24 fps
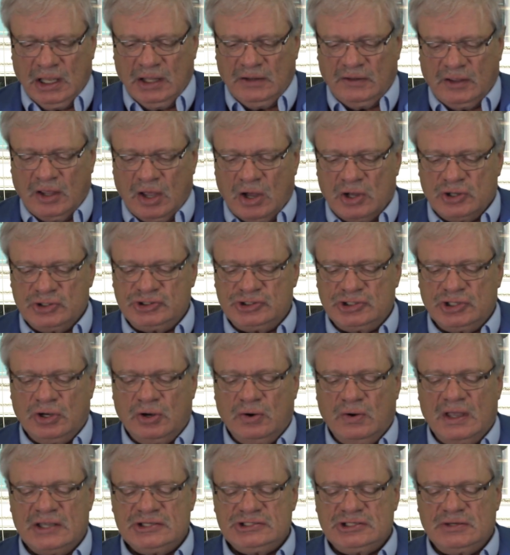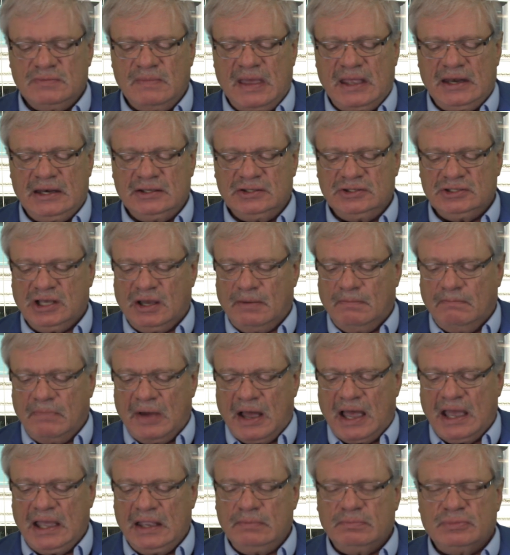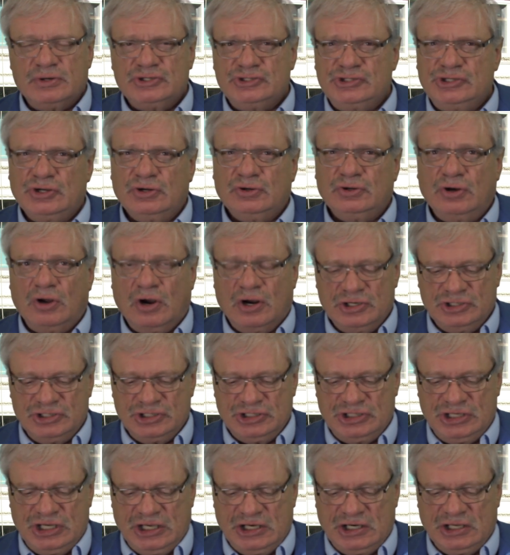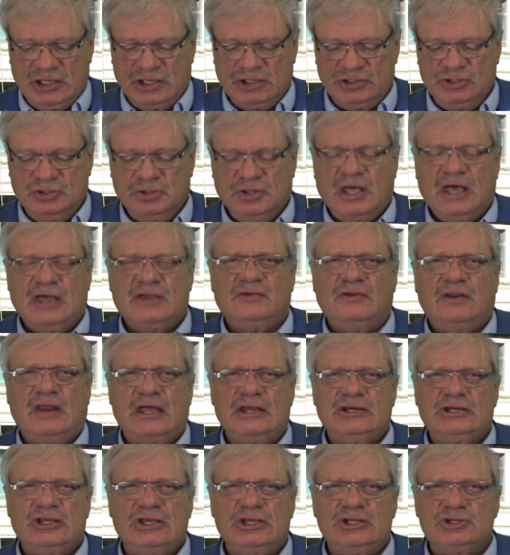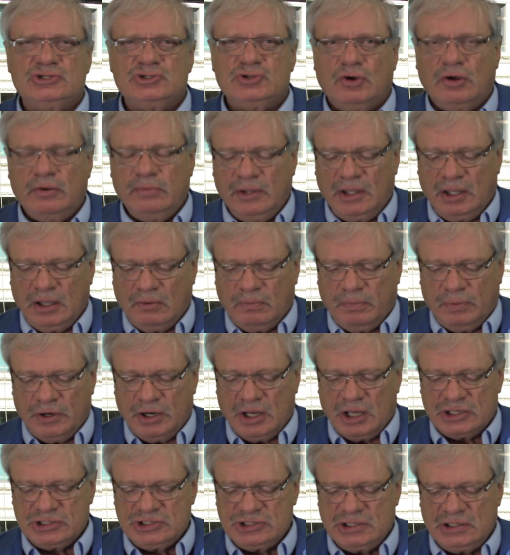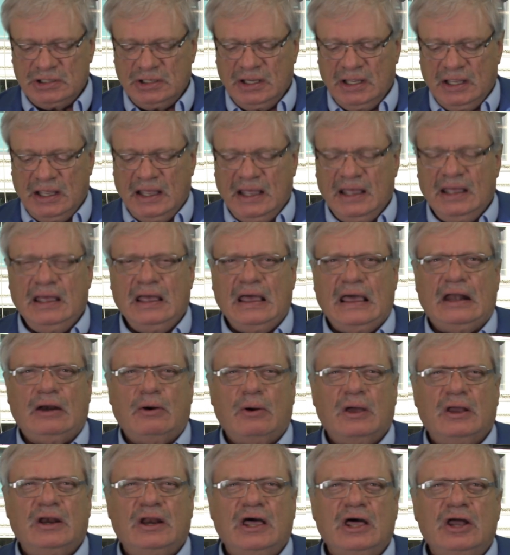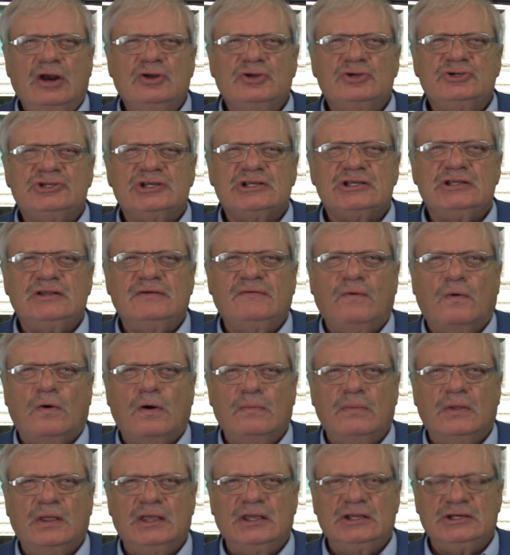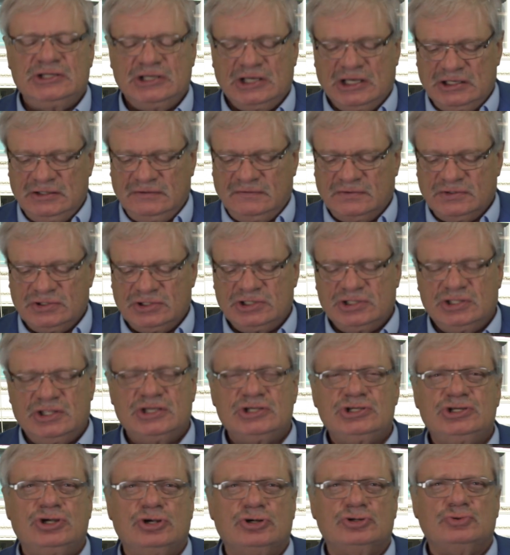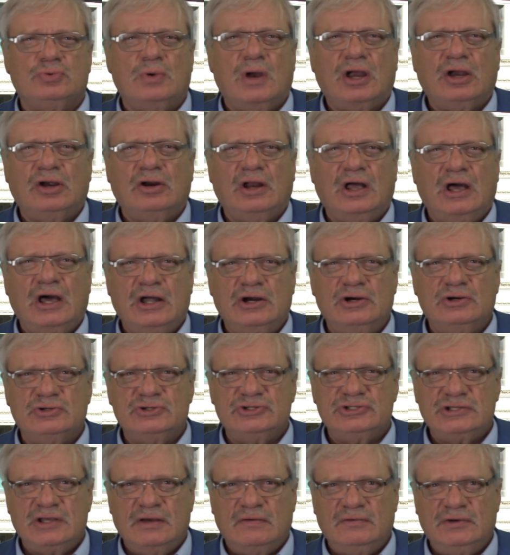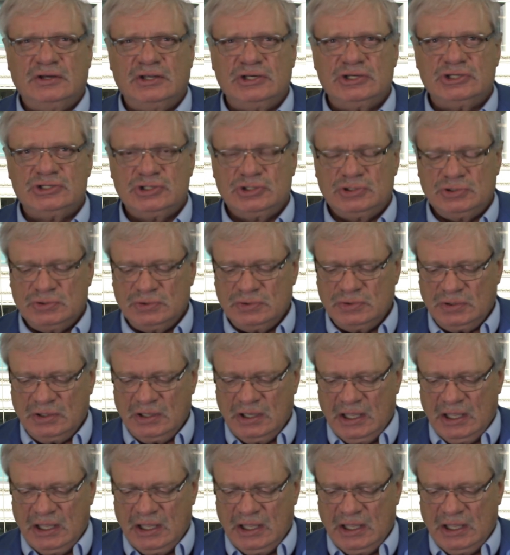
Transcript: They also estimated combined Brazil and Argentina 2018 soybean production at around 164 million tons versus this year's record 172.